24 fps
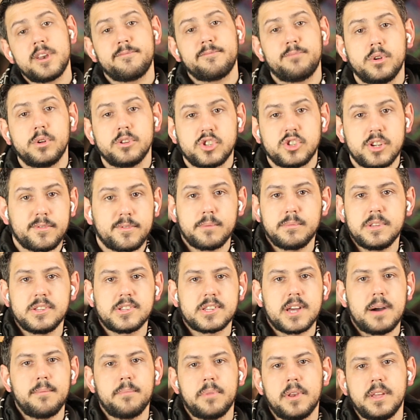bullshit from these
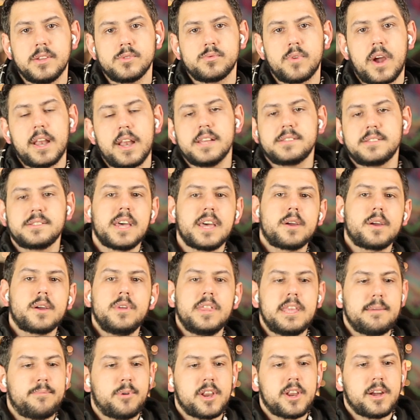companies, right? It's like when
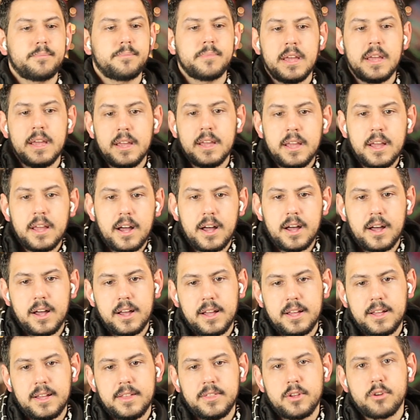they put up
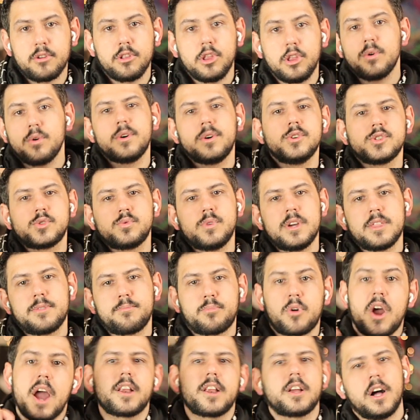their logos with
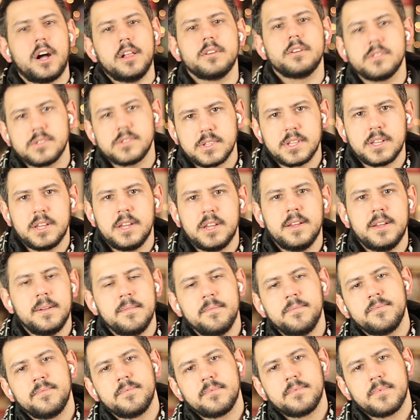pride colors.
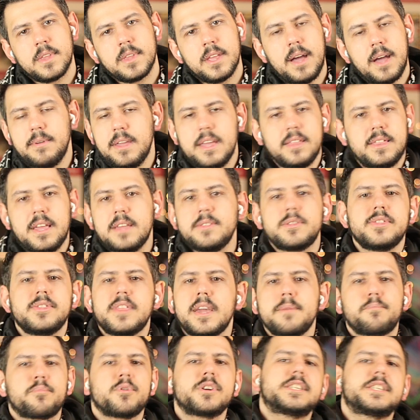I mean,
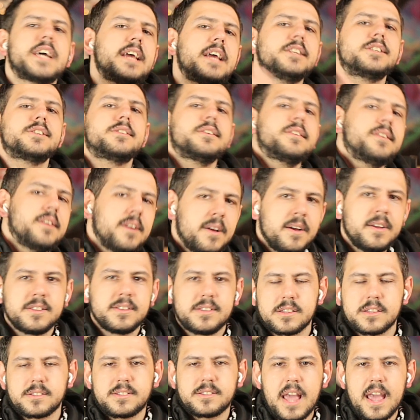they pretend
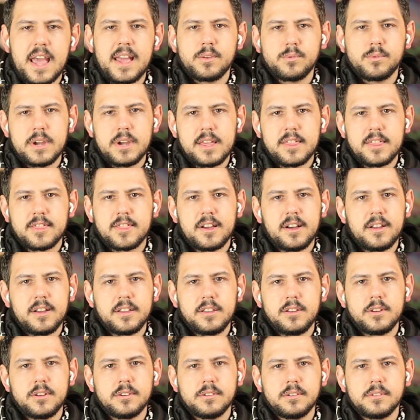to stand with,
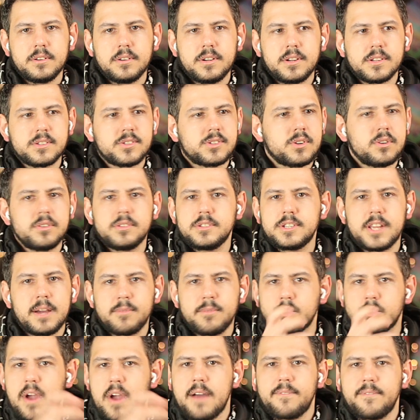certain
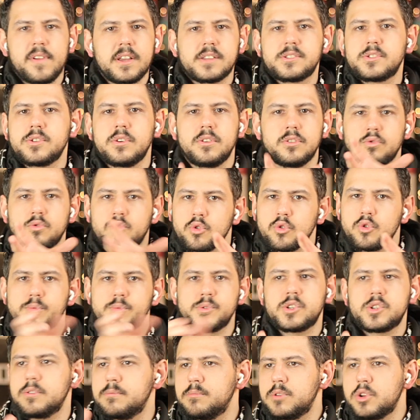demographics, certain groups,
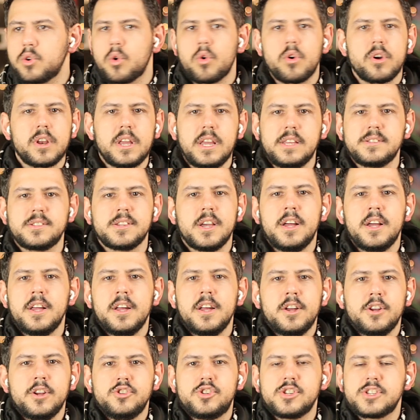certain minorities,
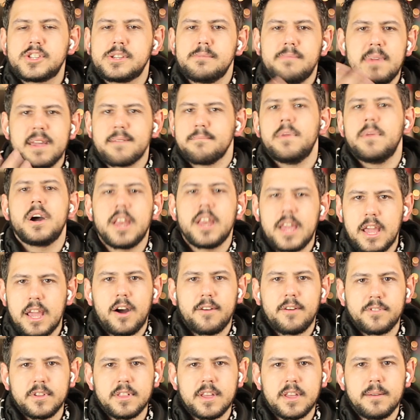just to make money
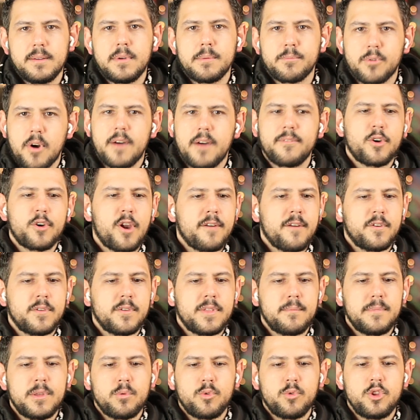off of them and profit off of
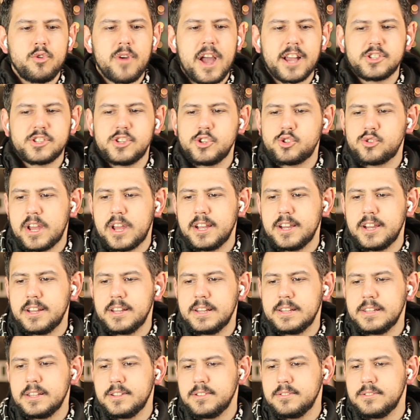them. And when you actually try to